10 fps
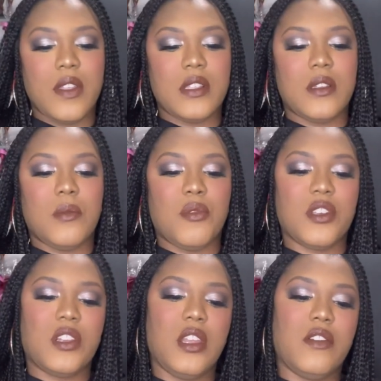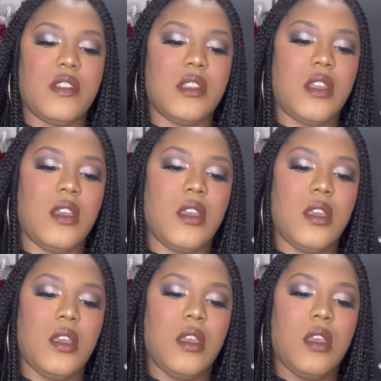This is the brush cleaner, isn't it?
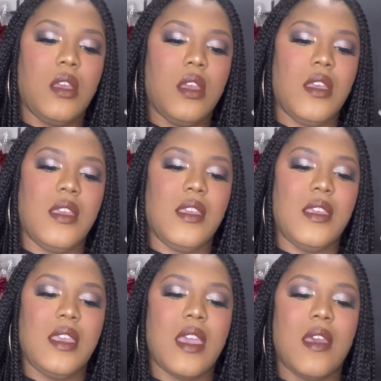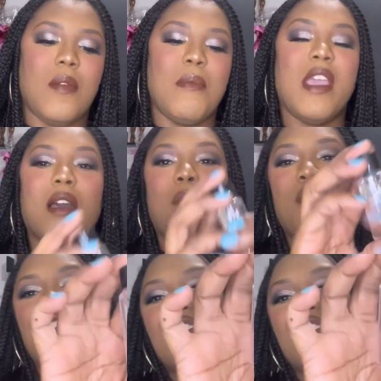yeah makeup brush